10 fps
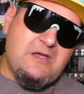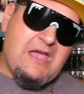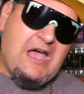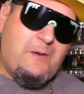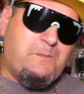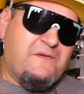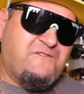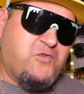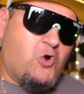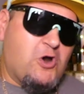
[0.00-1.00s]

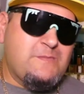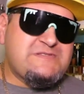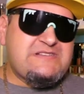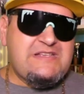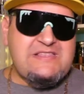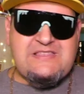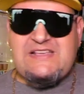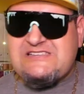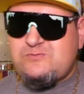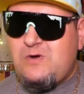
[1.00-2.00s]
outperforms
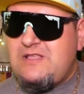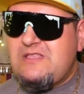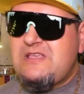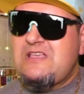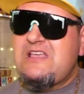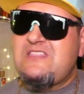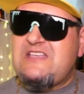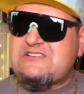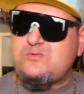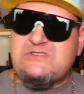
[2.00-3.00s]
this one.
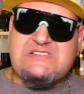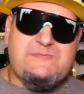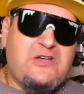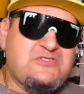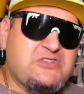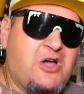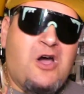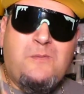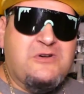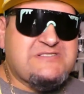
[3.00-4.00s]
This one smells
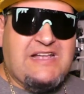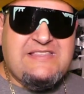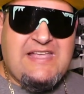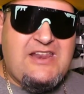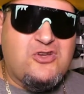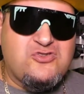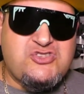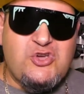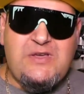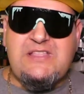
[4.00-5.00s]
almost identical
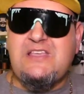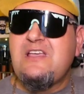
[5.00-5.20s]
to it.